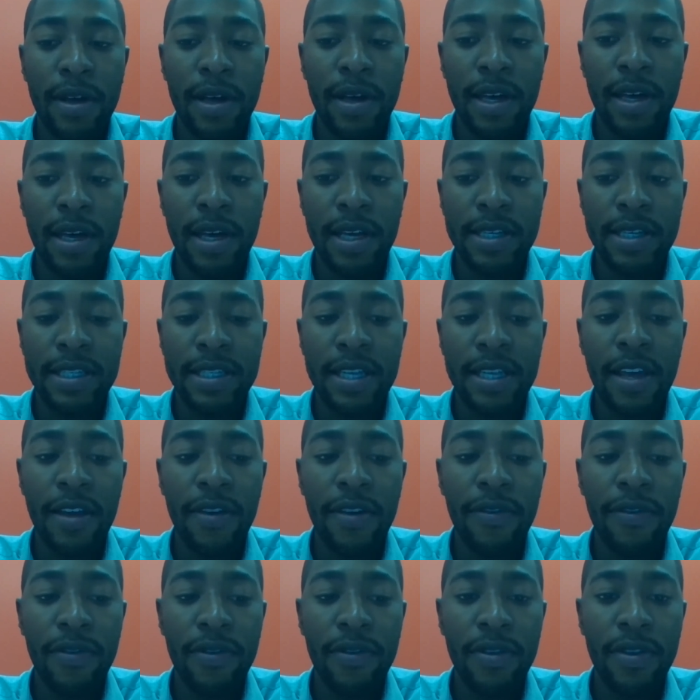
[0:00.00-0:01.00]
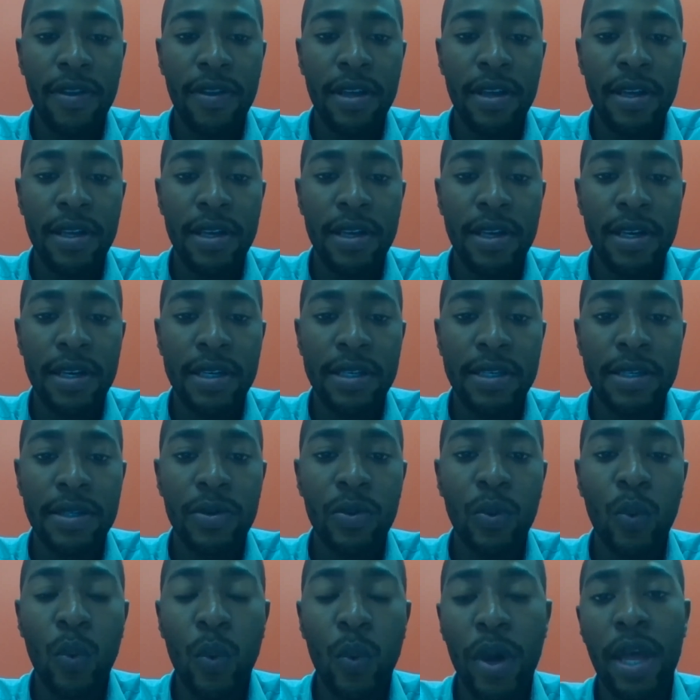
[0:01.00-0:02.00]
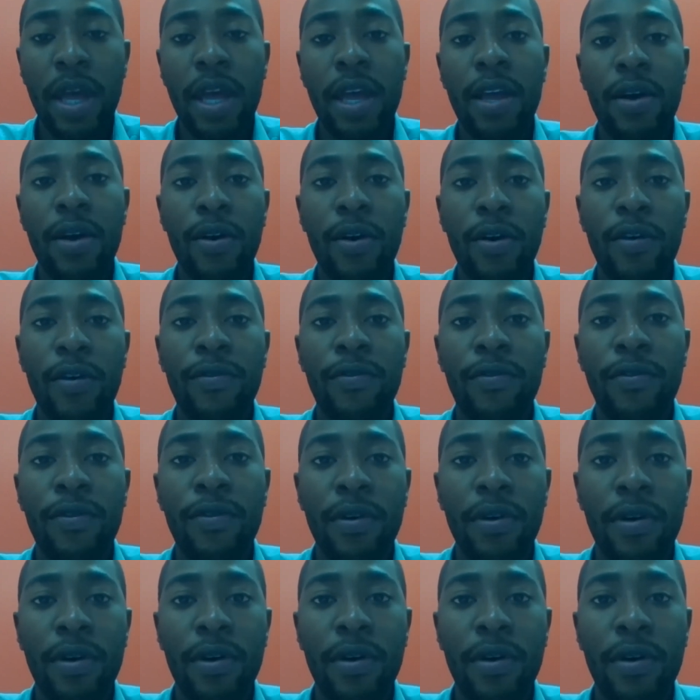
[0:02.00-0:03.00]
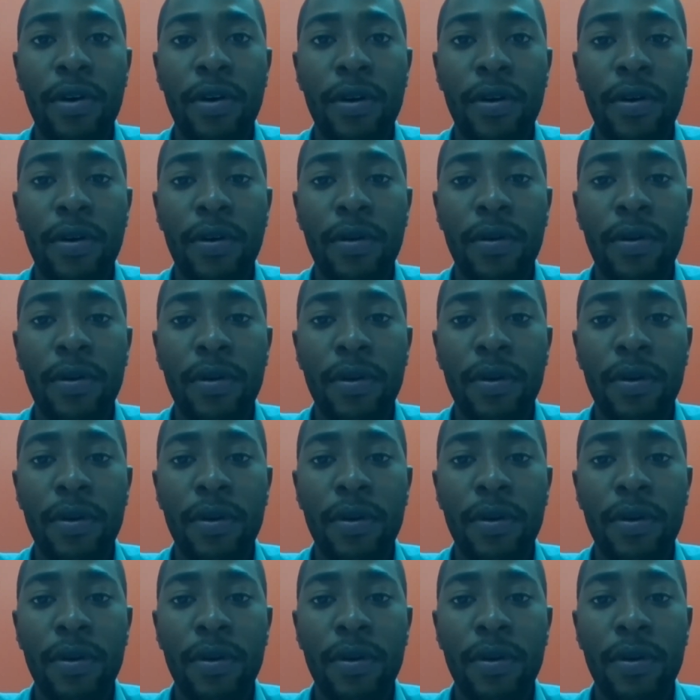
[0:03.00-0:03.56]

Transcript: a safest way of, uh,